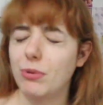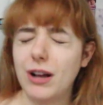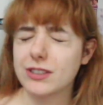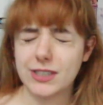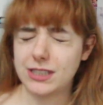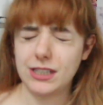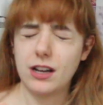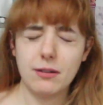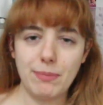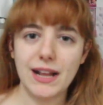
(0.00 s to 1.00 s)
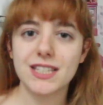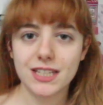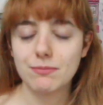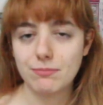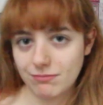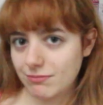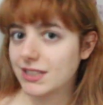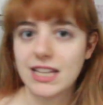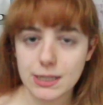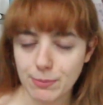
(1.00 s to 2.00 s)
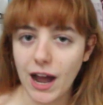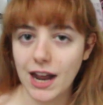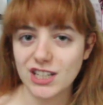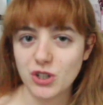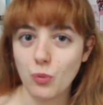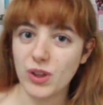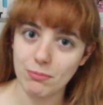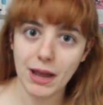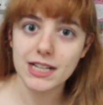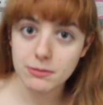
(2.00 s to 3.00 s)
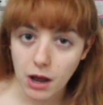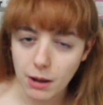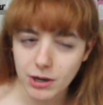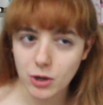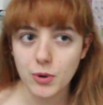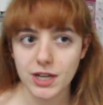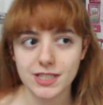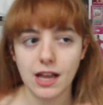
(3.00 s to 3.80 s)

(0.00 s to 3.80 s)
whilst Benson stays behind with Mike's mom, who has